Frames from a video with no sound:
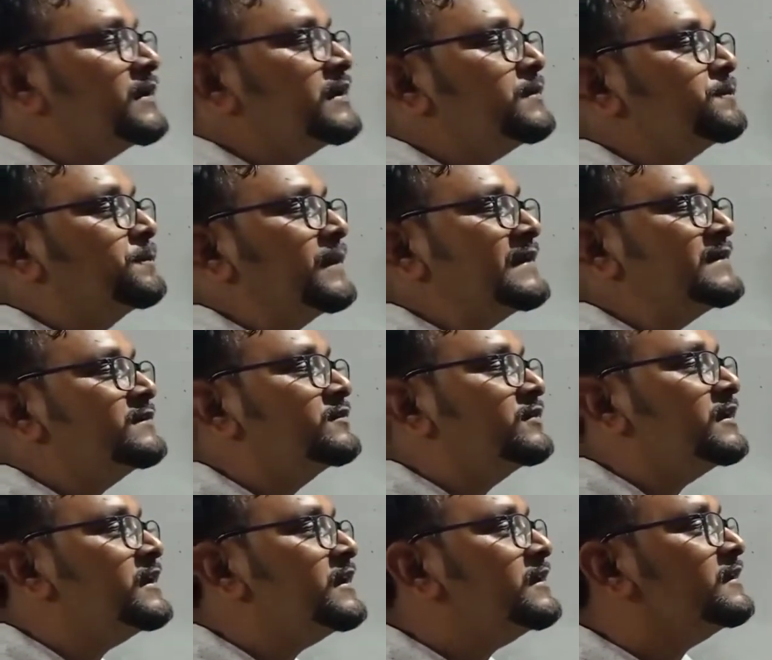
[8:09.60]
means
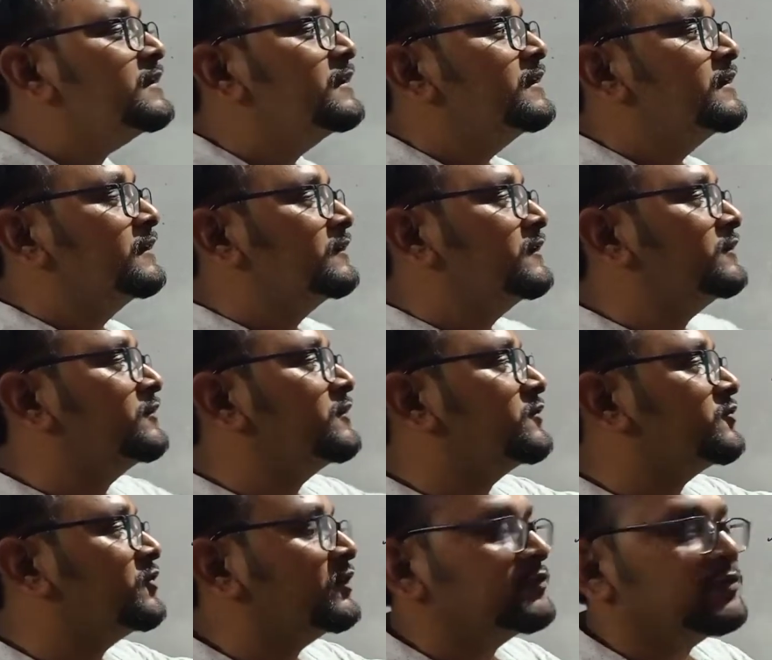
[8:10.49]
benzene, this is the
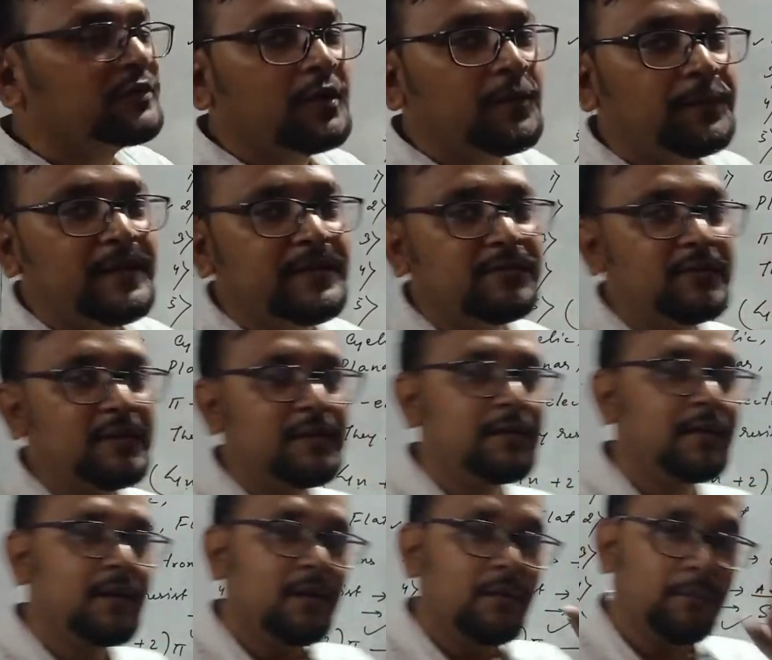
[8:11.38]
structure of
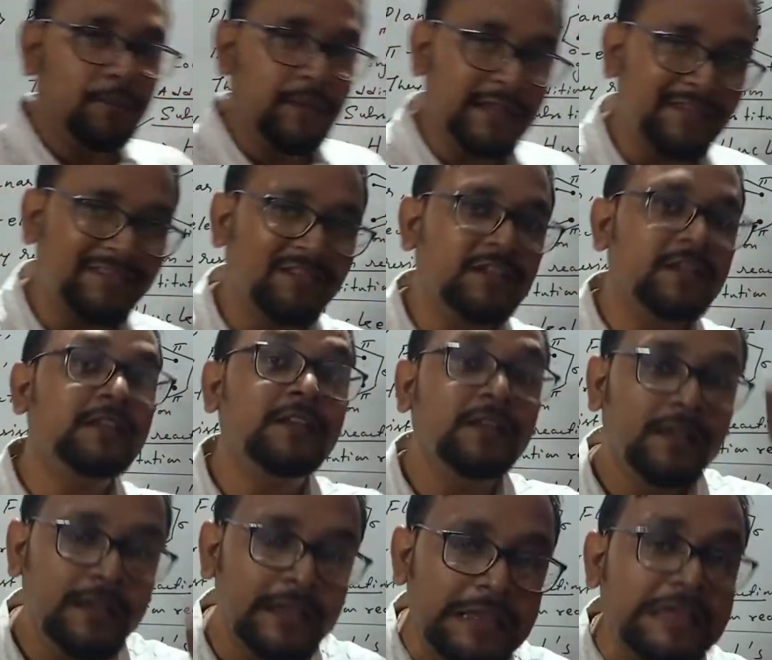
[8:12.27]
benzene.
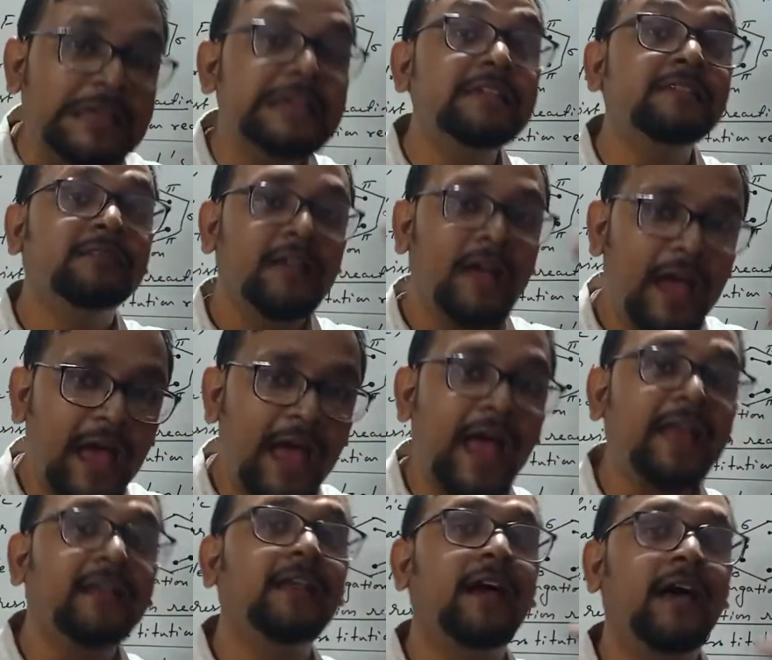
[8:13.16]
Benzene is
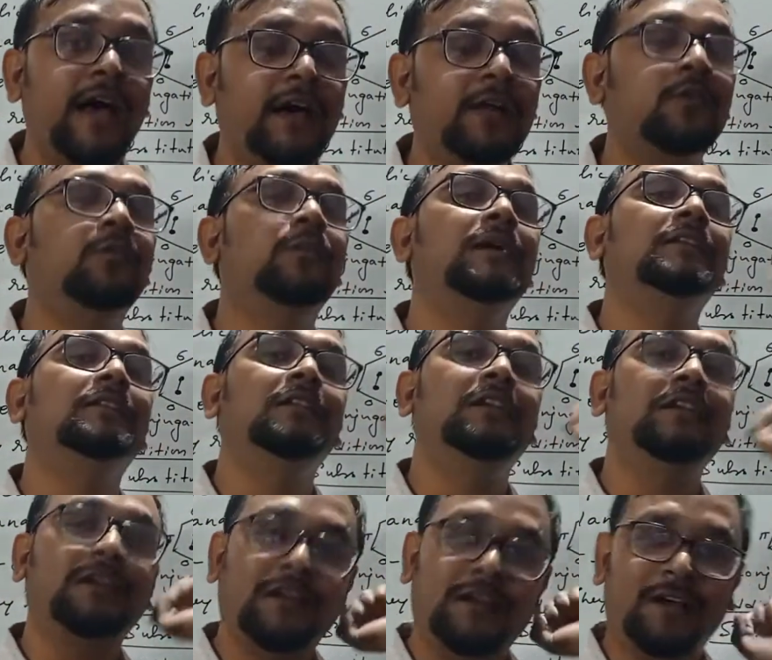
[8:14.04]
an
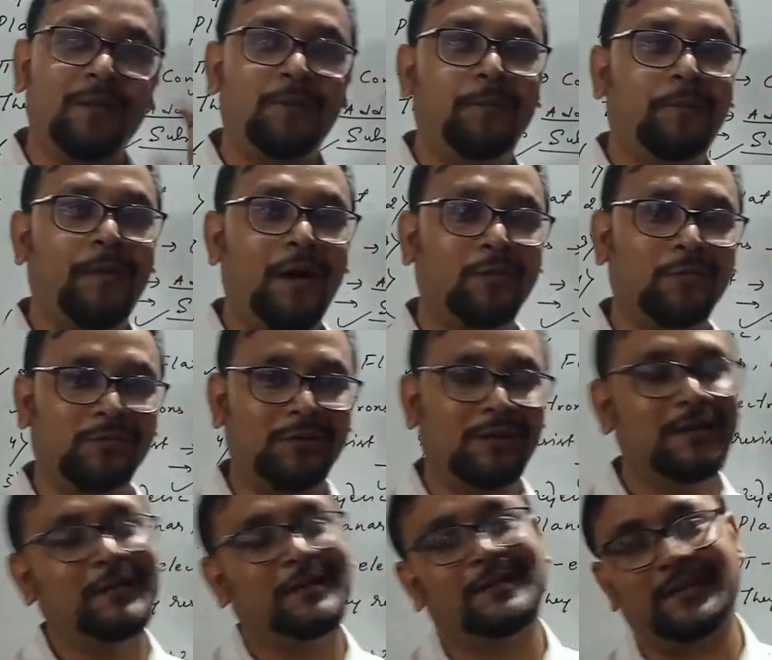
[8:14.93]
aromatic
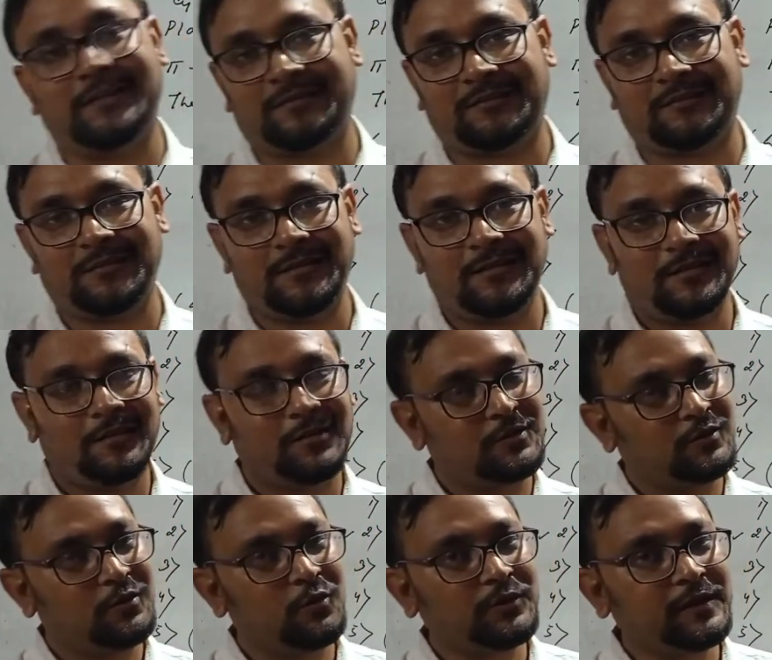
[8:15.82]
compound. Yes.
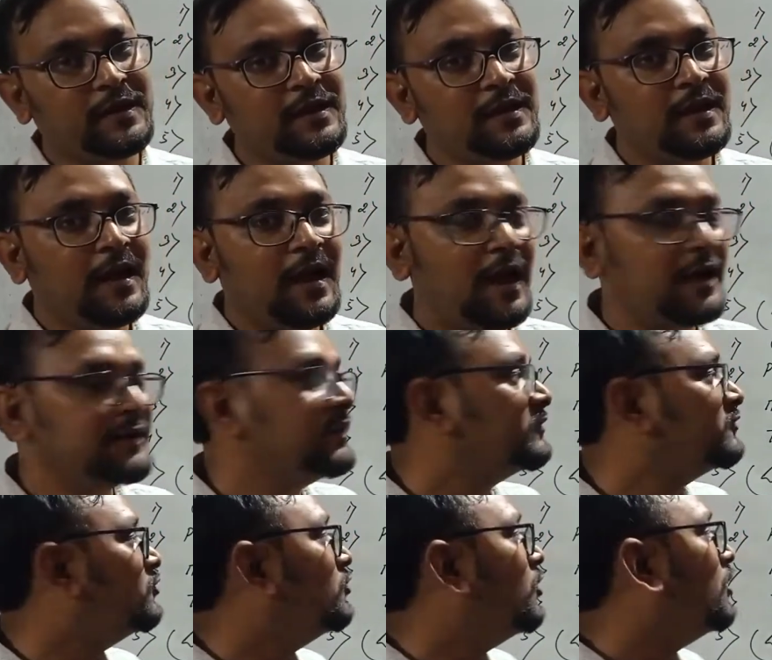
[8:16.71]
Okay, understood